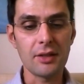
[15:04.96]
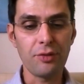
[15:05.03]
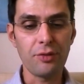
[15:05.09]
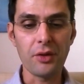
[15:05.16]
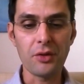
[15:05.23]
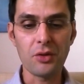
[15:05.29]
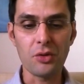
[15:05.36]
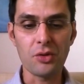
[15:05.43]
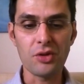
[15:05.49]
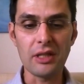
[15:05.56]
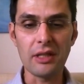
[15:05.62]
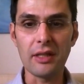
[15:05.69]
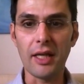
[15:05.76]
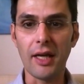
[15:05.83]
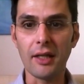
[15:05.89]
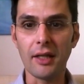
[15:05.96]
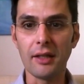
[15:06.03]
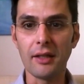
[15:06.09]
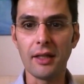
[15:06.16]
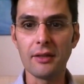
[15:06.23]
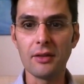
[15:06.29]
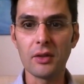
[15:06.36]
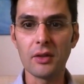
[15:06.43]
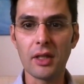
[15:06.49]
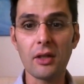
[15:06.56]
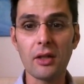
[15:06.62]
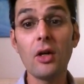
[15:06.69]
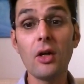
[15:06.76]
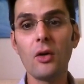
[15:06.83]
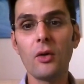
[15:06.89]
fun to see that and know like,
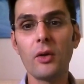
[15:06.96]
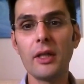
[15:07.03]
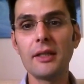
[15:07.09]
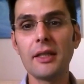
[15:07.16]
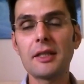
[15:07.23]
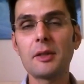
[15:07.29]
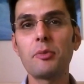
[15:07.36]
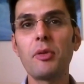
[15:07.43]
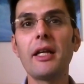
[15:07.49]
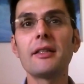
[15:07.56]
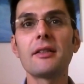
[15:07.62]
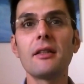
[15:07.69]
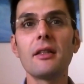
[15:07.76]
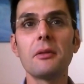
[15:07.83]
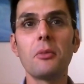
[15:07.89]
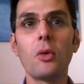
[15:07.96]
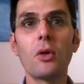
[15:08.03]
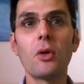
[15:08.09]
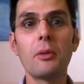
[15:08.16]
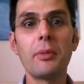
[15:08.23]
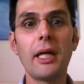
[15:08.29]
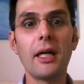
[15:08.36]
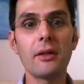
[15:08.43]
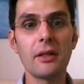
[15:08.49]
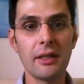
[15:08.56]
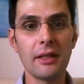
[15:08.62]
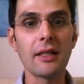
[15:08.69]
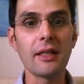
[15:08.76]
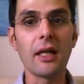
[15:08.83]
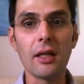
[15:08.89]
oh, it explains a little more about,
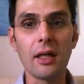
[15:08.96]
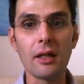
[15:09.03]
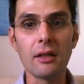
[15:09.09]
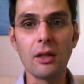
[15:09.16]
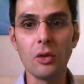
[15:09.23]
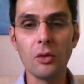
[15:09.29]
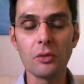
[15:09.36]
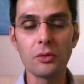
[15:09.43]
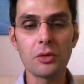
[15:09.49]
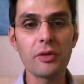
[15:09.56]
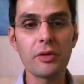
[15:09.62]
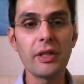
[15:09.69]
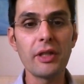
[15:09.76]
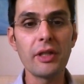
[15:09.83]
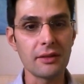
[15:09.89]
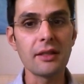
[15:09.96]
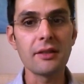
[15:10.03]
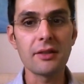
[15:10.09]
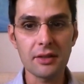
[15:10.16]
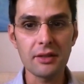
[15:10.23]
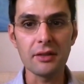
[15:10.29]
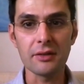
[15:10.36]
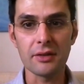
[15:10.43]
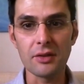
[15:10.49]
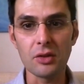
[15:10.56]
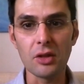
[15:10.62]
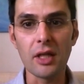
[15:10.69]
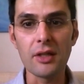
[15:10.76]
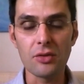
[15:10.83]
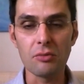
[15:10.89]
again, our own traits and skills,
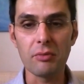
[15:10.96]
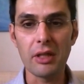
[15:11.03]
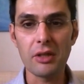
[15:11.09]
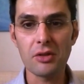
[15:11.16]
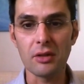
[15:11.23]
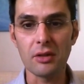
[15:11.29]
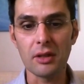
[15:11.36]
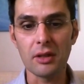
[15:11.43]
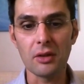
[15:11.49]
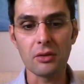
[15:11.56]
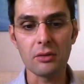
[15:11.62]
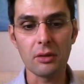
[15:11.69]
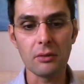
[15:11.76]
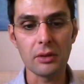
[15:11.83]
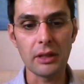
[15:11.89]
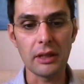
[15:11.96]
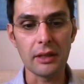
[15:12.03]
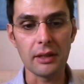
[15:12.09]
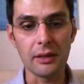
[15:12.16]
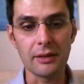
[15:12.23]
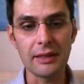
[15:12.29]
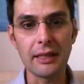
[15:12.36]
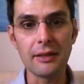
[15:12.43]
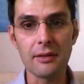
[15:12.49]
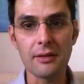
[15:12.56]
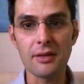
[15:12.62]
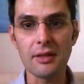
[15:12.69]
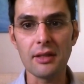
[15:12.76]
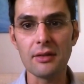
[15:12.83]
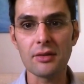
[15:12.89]
as you mentioned, and our own
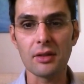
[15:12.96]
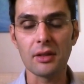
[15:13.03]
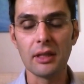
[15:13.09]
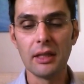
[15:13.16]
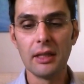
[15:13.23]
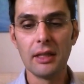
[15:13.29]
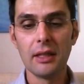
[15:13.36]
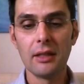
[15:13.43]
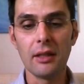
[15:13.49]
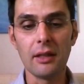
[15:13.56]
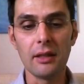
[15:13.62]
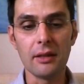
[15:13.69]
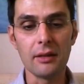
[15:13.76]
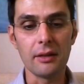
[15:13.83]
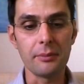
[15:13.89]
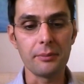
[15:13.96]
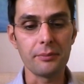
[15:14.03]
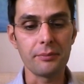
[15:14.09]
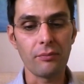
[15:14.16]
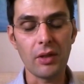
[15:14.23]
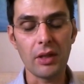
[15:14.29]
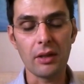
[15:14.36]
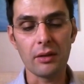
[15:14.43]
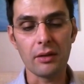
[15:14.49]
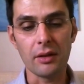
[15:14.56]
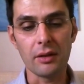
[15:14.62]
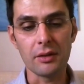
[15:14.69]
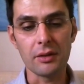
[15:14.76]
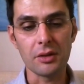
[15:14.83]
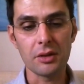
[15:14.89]
tendencies and that
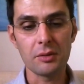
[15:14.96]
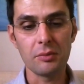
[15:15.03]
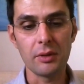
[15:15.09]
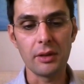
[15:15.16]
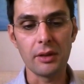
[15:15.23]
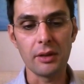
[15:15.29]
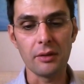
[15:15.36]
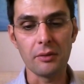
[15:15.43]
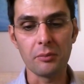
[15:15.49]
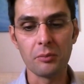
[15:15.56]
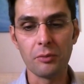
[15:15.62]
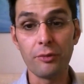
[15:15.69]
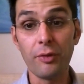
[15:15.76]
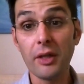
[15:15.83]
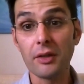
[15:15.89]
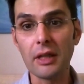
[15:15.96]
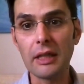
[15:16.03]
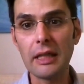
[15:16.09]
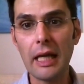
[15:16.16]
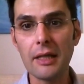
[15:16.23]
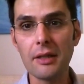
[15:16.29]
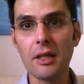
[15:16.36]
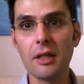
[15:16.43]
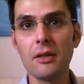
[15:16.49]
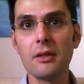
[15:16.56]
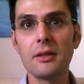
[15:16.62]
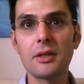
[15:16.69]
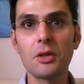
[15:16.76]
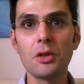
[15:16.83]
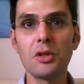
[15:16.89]
are just fun. And
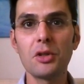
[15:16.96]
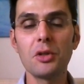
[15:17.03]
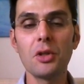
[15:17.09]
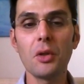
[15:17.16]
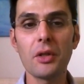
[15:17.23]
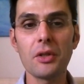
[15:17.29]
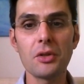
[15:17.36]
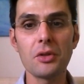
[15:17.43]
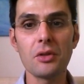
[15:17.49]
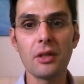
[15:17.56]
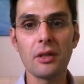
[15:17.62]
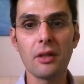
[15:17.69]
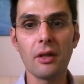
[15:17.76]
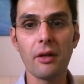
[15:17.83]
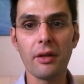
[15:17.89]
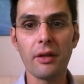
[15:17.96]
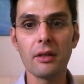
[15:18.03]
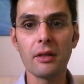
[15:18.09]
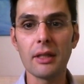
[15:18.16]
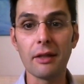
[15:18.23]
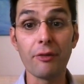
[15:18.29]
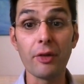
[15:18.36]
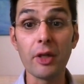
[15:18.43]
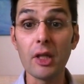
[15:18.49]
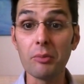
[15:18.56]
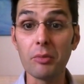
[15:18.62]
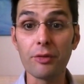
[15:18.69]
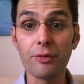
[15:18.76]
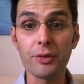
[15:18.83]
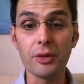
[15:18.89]
it's good to know that that are there and
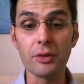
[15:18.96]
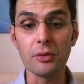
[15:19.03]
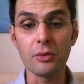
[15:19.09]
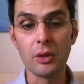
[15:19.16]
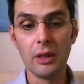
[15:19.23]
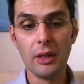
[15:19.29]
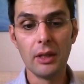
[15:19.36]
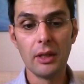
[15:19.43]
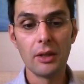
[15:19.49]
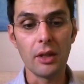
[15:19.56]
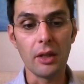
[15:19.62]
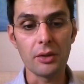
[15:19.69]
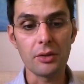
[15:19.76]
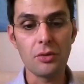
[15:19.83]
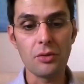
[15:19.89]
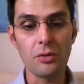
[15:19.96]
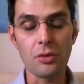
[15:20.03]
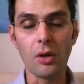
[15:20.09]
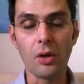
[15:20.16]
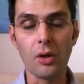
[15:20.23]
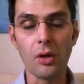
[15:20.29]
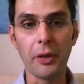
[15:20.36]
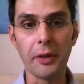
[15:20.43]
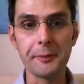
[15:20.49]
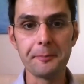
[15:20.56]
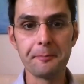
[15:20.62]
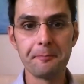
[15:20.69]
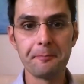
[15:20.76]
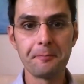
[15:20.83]
available for you to draw upon.